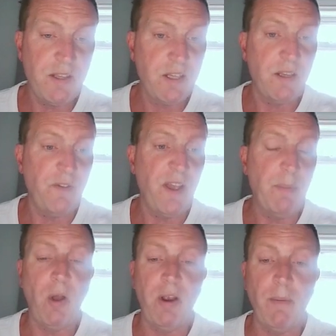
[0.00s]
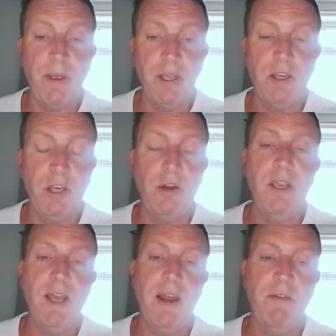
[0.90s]
It is a fair point I'm making. You know,
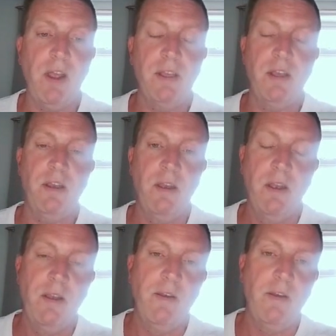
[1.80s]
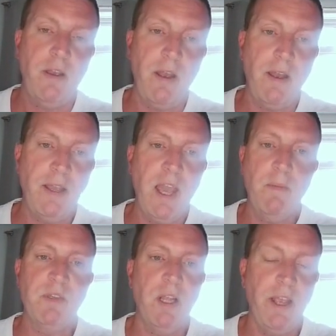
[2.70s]
you can have like a
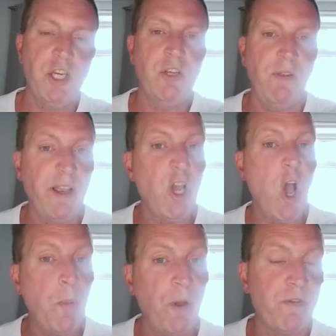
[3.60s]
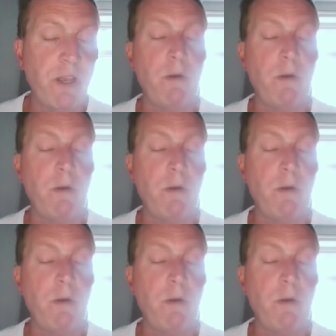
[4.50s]
games collection of like Karpov's.